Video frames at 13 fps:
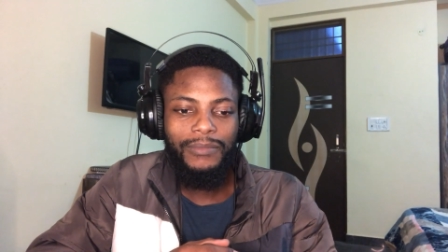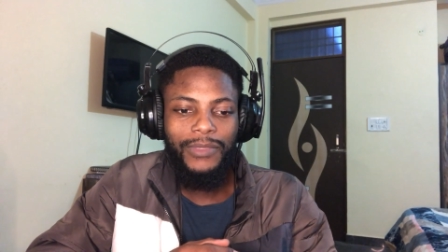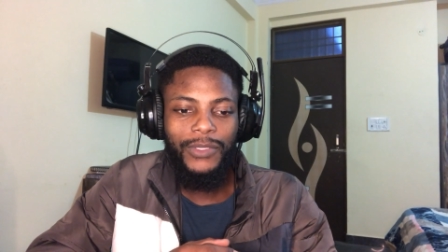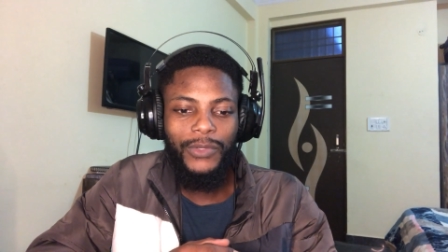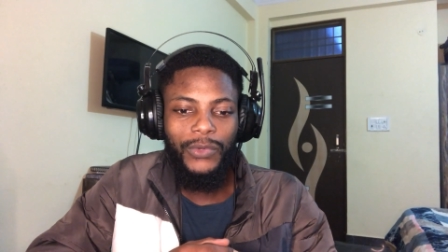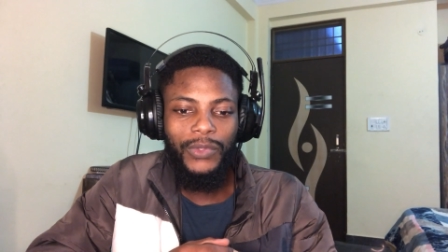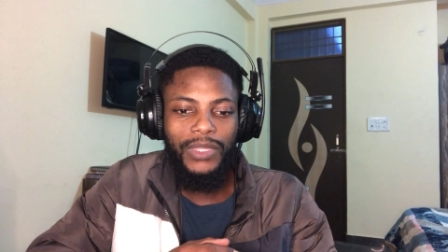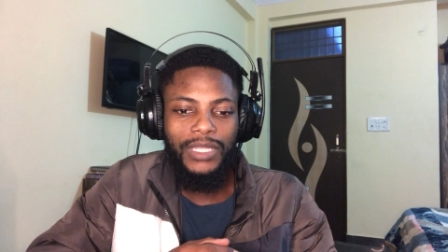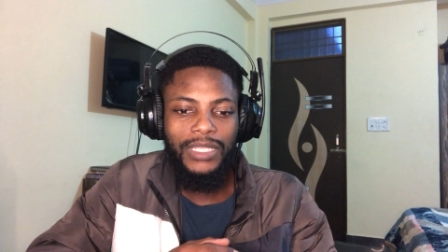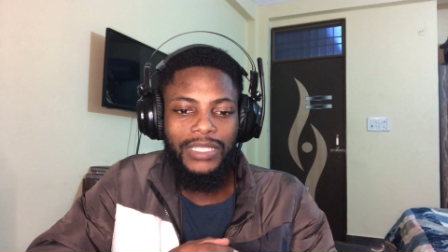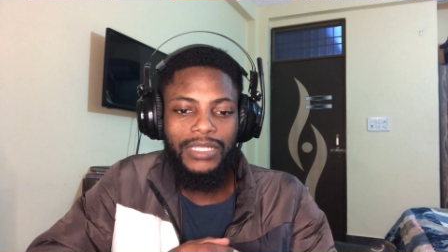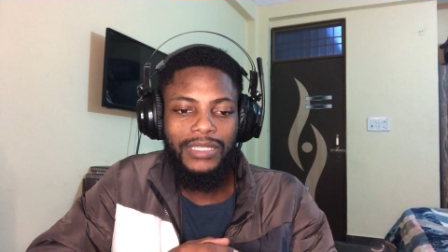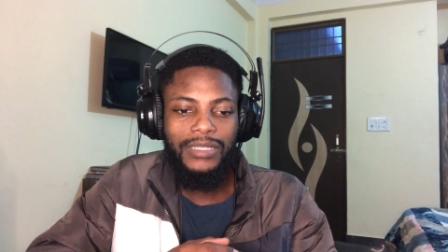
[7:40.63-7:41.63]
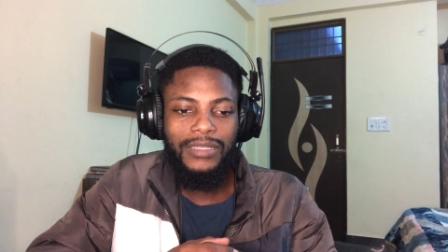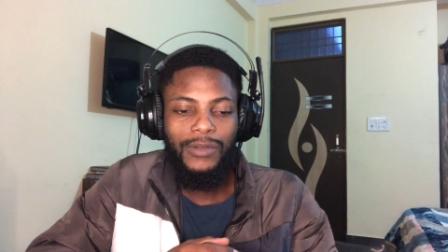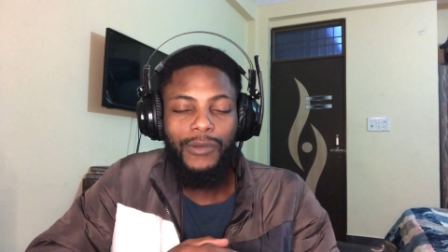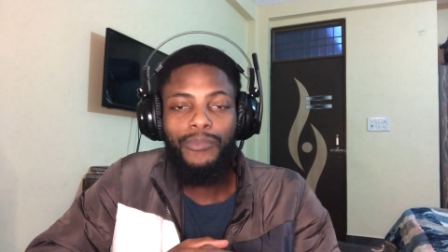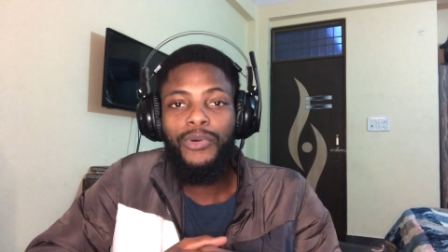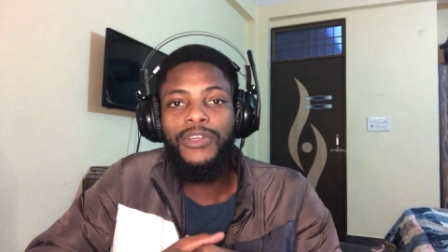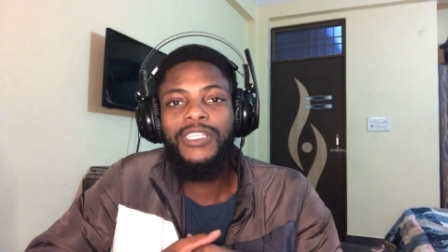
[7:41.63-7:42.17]
you know, it's, it's
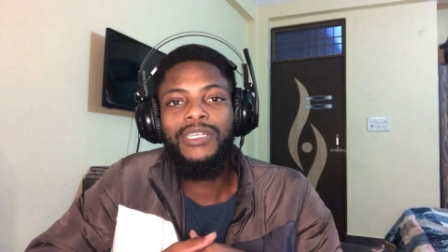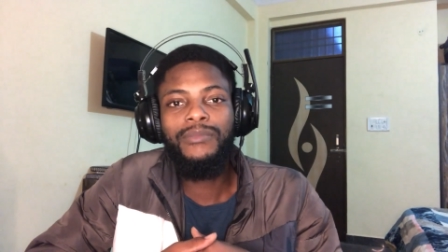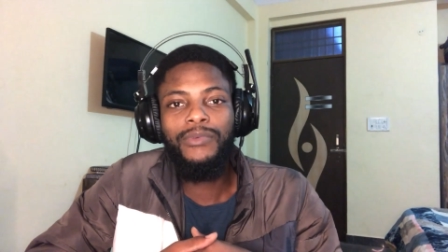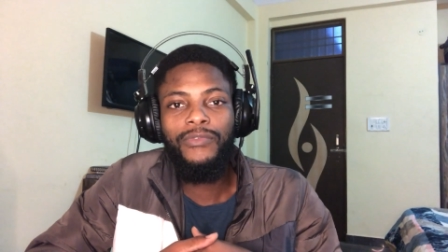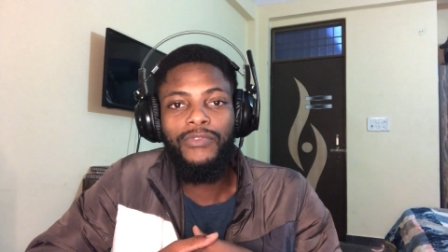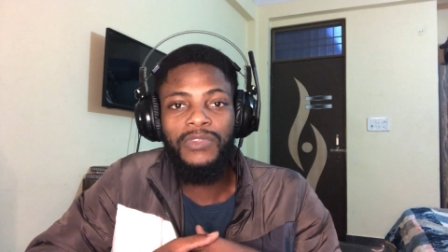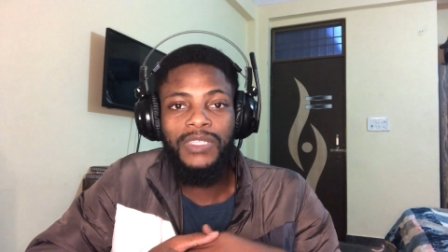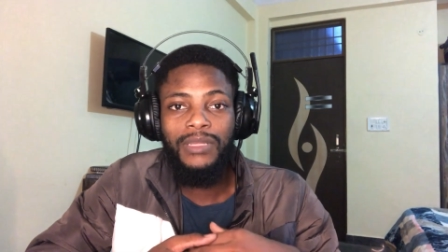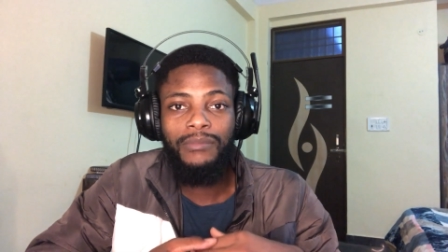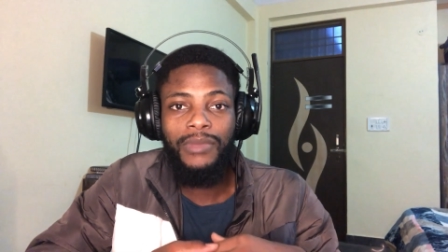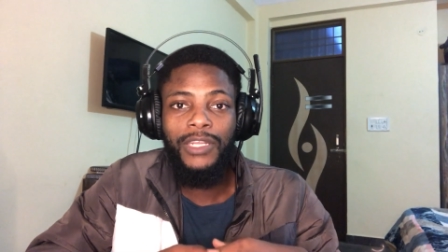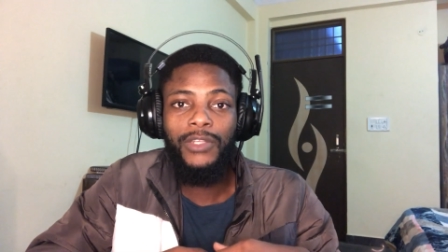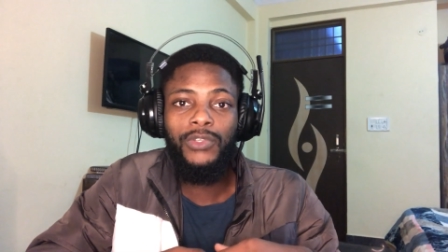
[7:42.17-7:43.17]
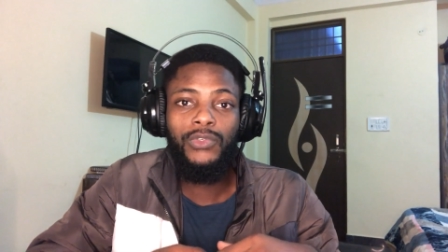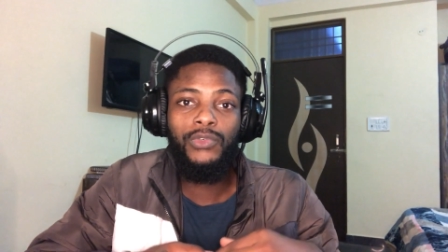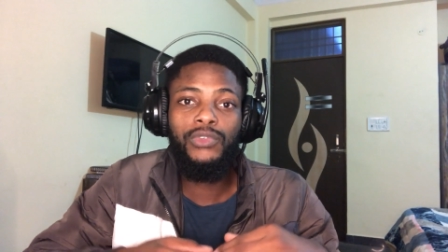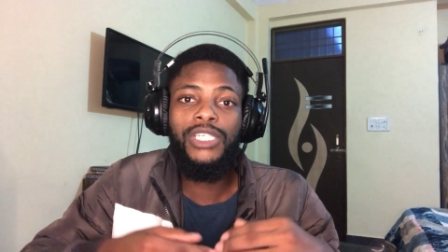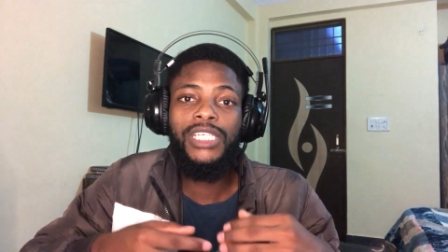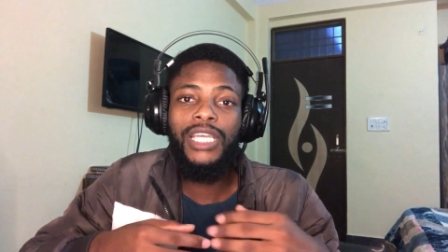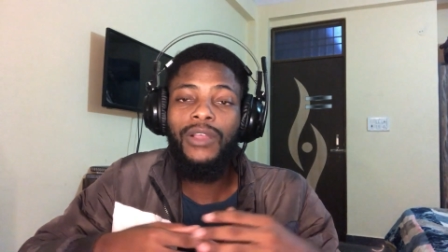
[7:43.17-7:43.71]
not possible for somebody
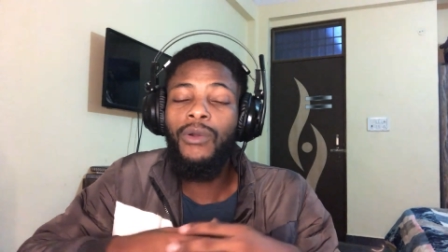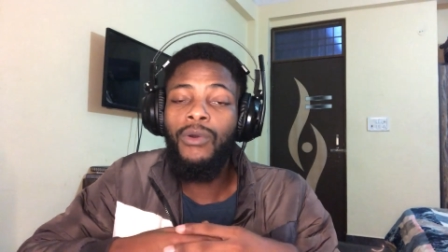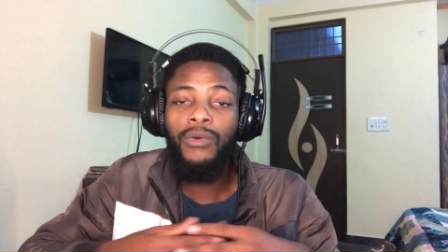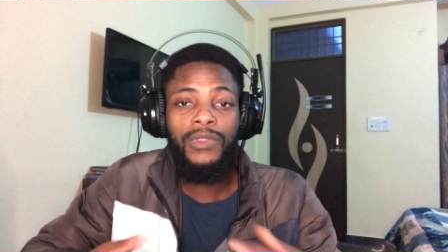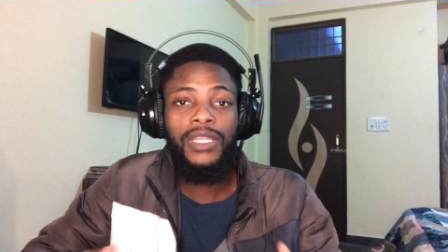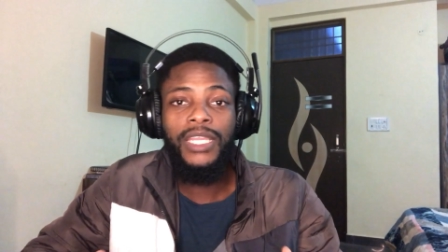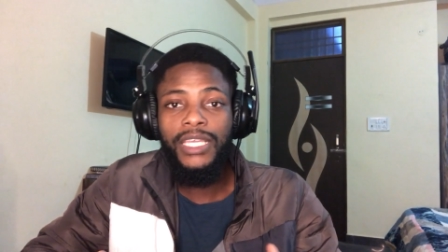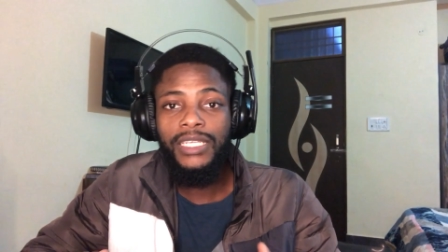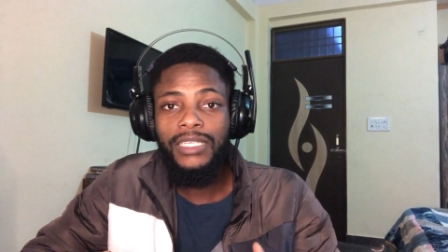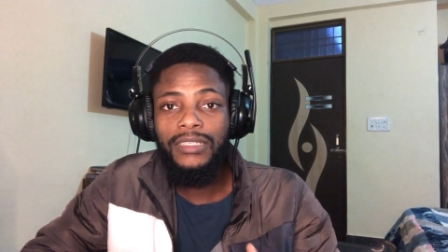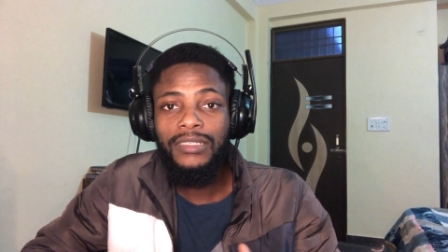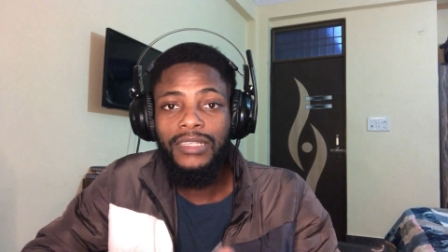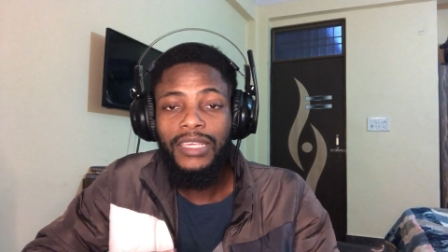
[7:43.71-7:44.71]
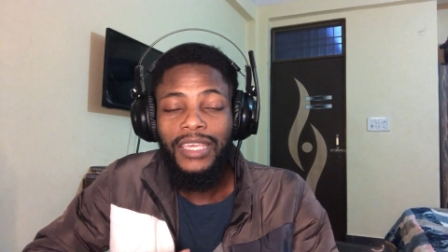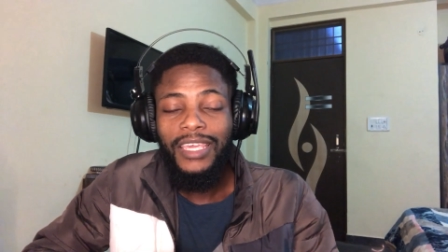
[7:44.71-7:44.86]
to check all the ladies.